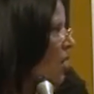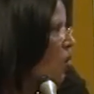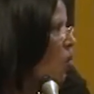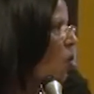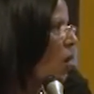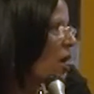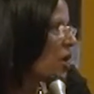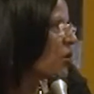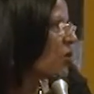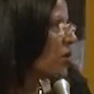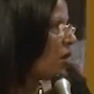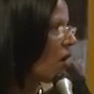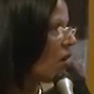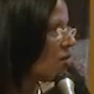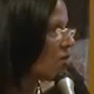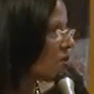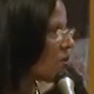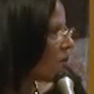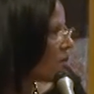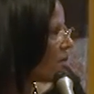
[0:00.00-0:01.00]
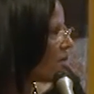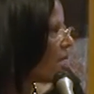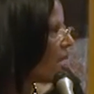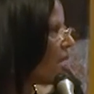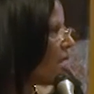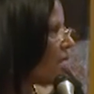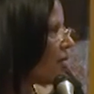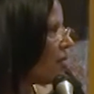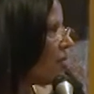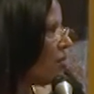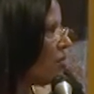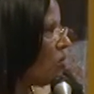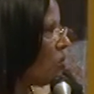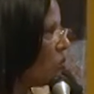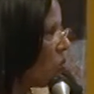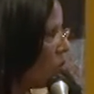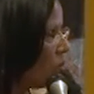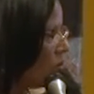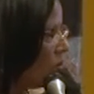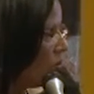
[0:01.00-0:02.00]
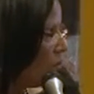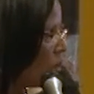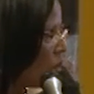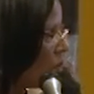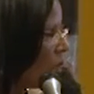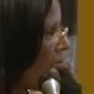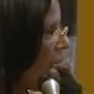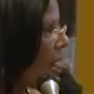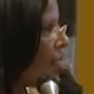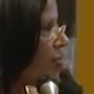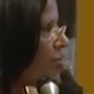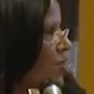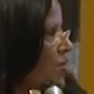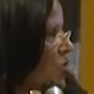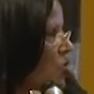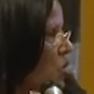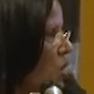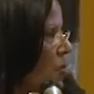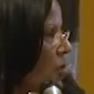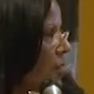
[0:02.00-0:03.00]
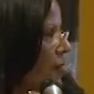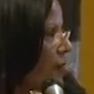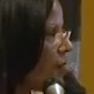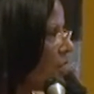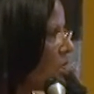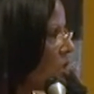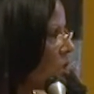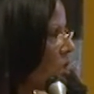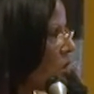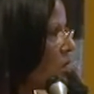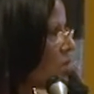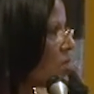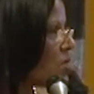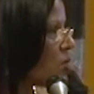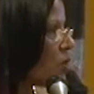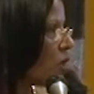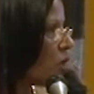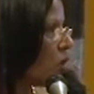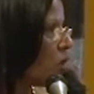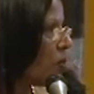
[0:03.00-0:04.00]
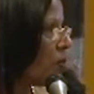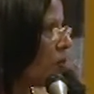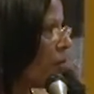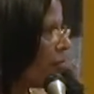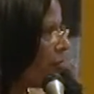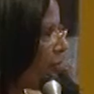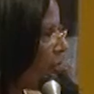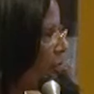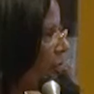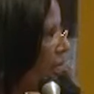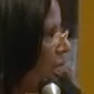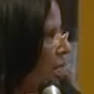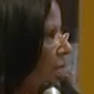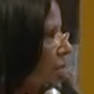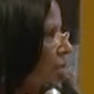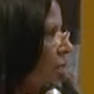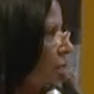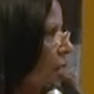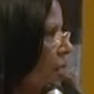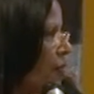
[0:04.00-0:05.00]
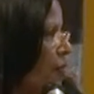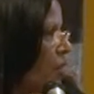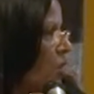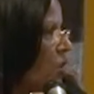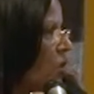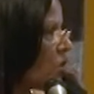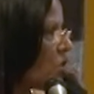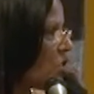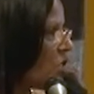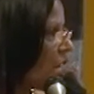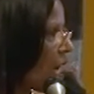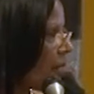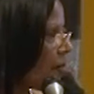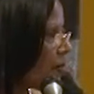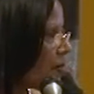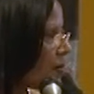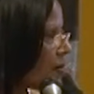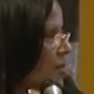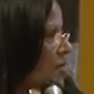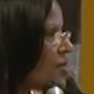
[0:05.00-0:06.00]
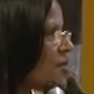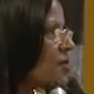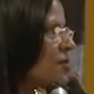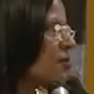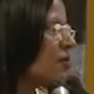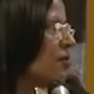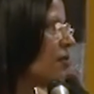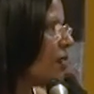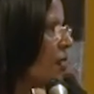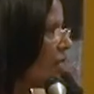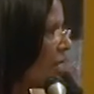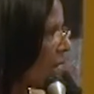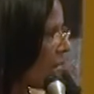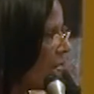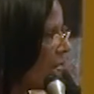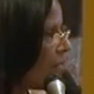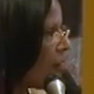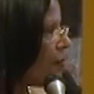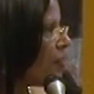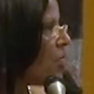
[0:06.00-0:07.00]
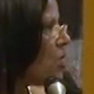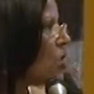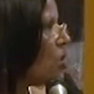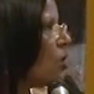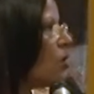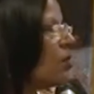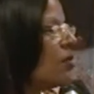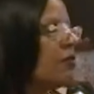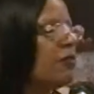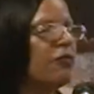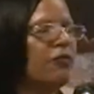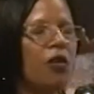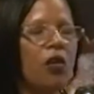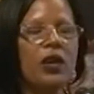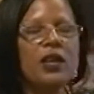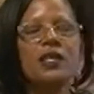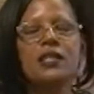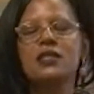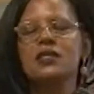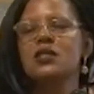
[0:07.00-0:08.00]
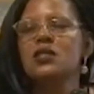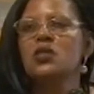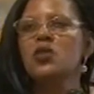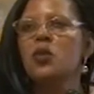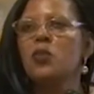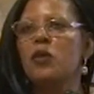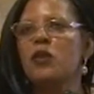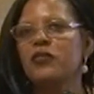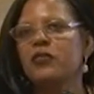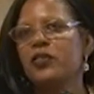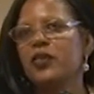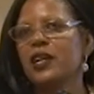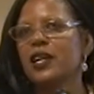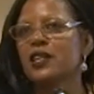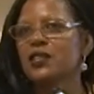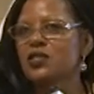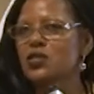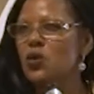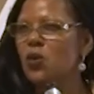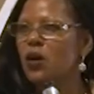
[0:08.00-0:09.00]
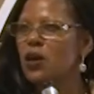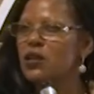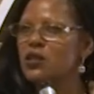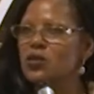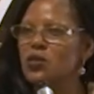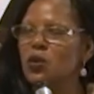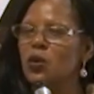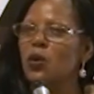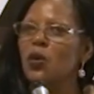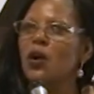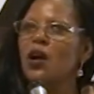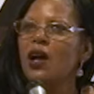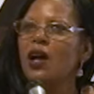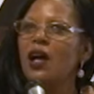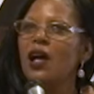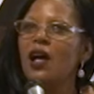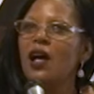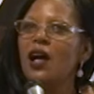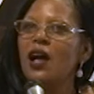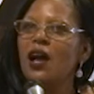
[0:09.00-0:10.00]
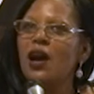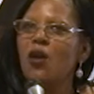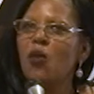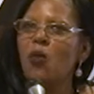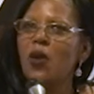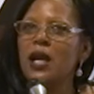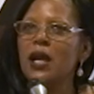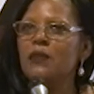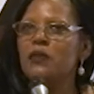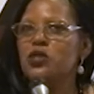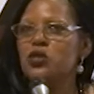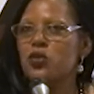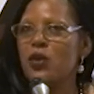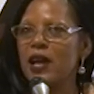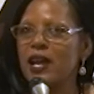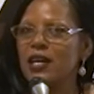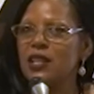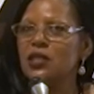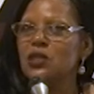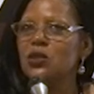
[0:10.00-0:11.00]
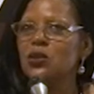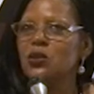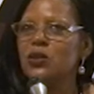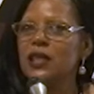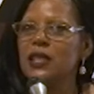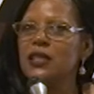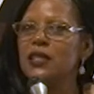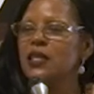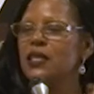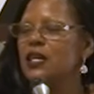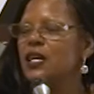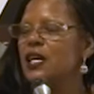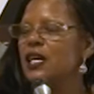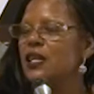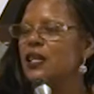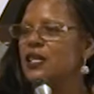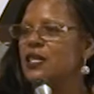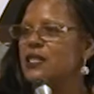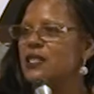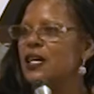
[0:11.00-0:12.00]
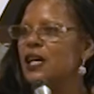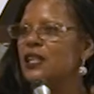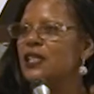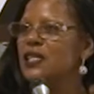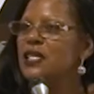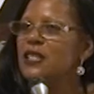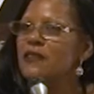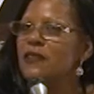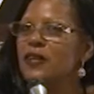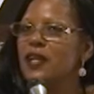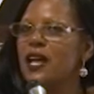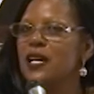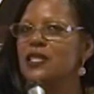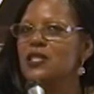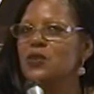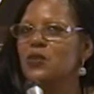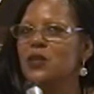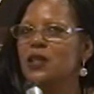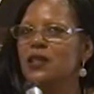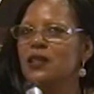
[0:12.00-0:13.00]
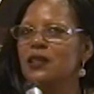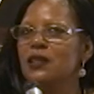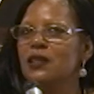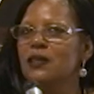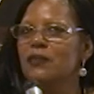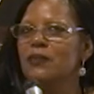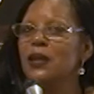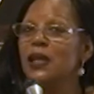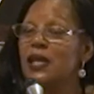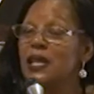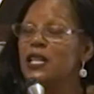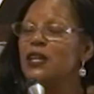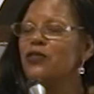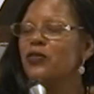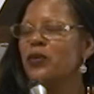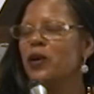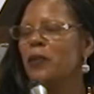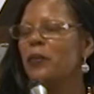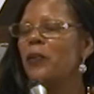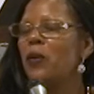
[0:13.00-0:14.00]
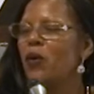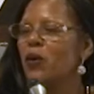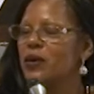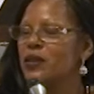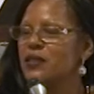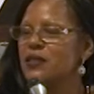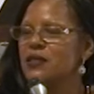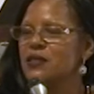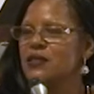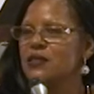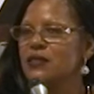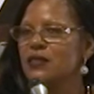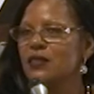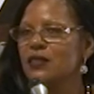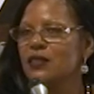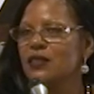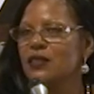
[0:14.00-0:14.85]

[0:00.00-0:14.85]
One could also say that you could have streaming videos without buffering, video chats, clear video, voice, no buffering, and so on. So what I'm trying to indicate is that even as we believe we're poised,